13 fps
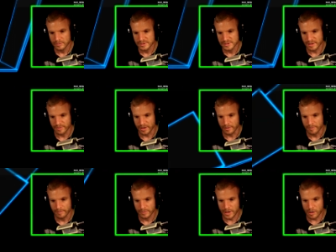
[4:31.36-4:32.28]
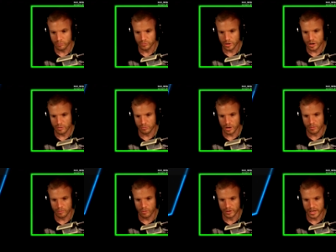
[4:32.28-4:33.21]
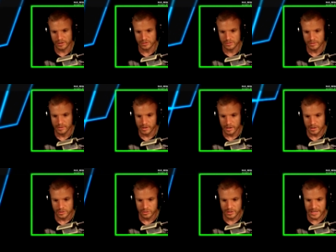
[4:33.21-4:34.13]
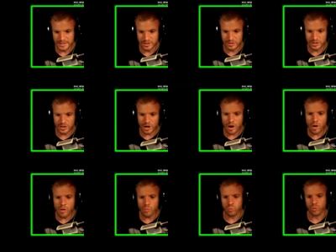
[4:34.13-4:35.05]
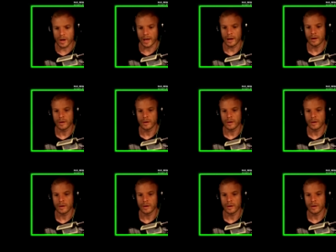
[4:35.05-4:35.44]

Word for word: or something. No, no, no, okay. You need to know.